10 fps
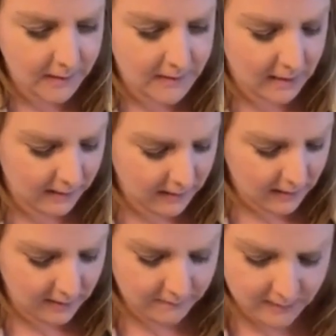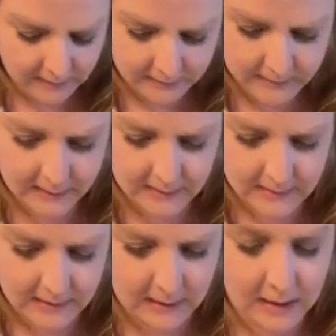because then at the end of
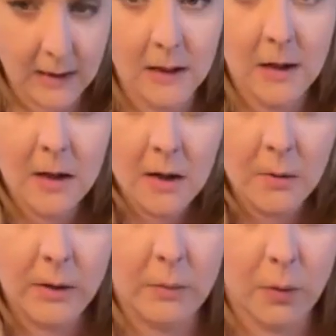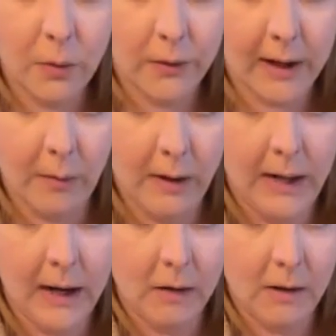Valentine's Day, we can pull that
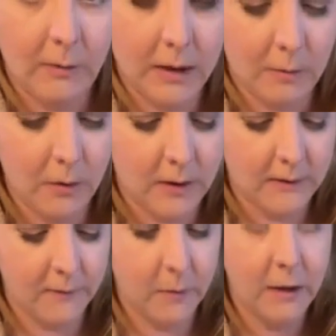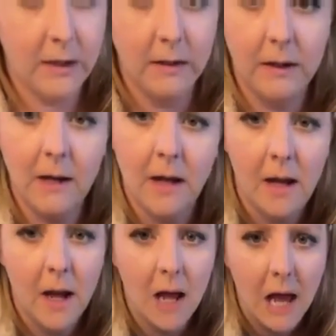one out and we can put a different one in.
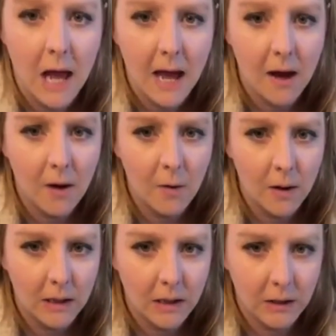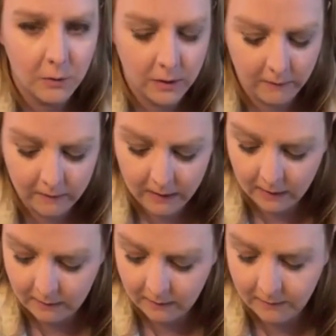How cute is
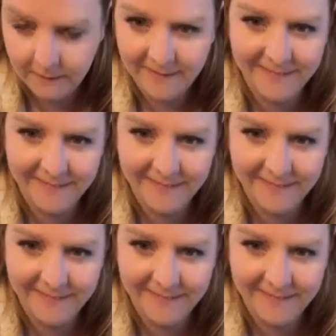that?